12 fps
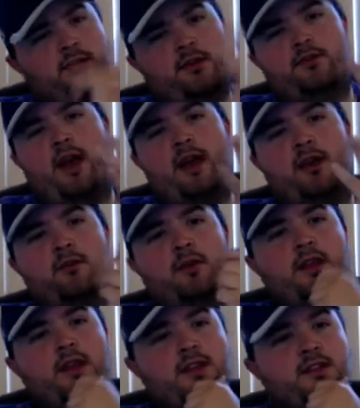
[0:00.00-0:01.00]
dragon
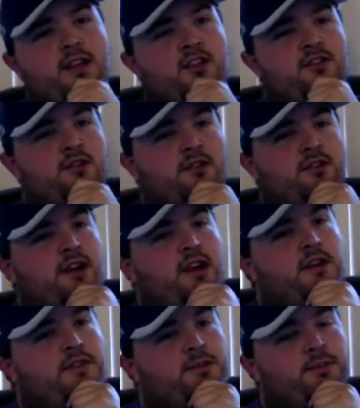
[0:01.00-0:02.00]
one that gets an extra crit
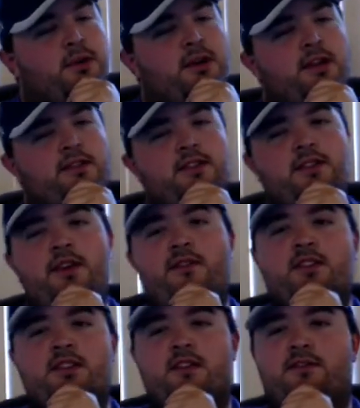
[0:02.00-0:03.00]
if it's
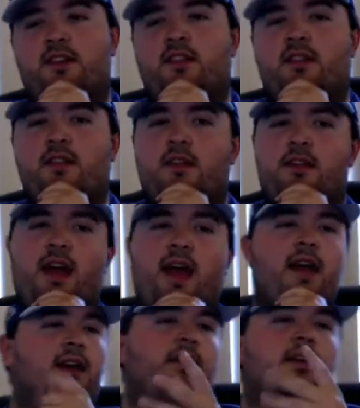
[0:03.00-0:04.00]
the 5th
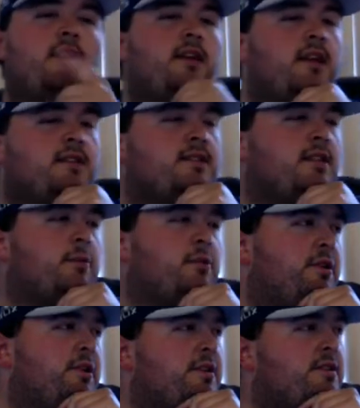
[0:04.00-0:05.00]
attack, and then he gets double
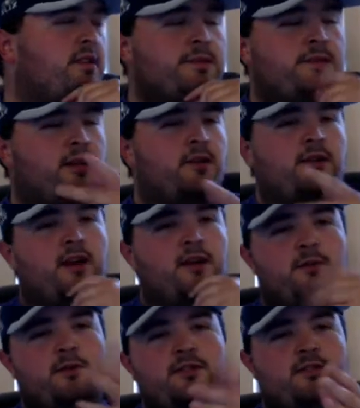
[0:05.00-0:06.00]
crits. And I was like, okay,
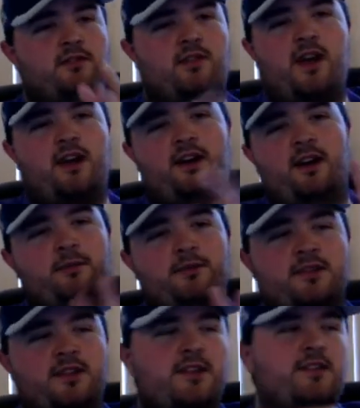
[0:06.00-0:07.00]
cool, this is Vanguard. I'm
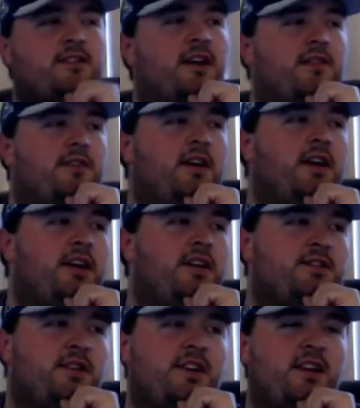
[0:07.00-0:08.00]
used to this stuff.
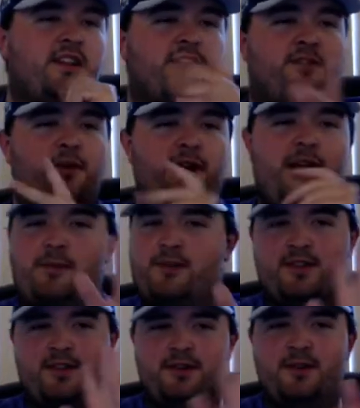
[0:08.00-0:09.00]
So I take the 4
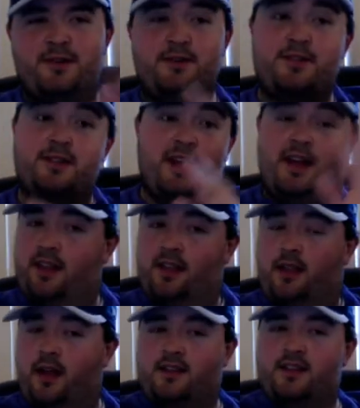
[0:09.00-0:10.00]
damage, lose.
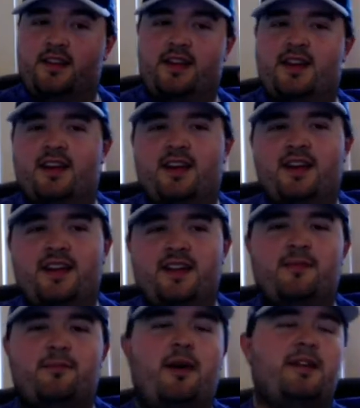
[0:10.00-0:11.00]
Luckily,
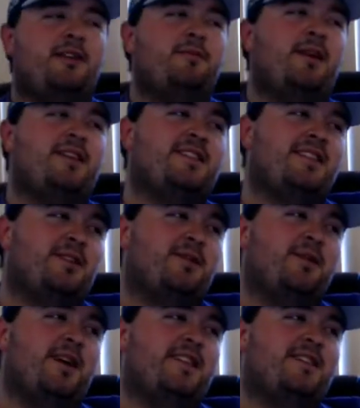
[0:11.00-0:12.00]
my teammates get the
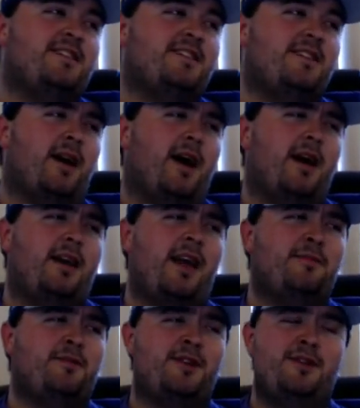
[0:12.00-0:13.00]
wins.
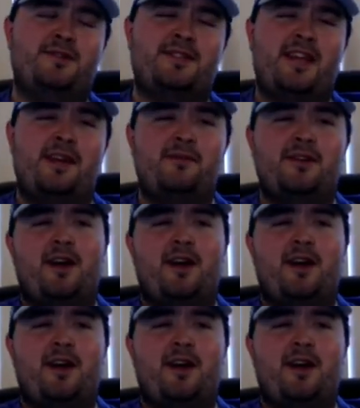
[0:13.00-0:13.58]
Game 2, same.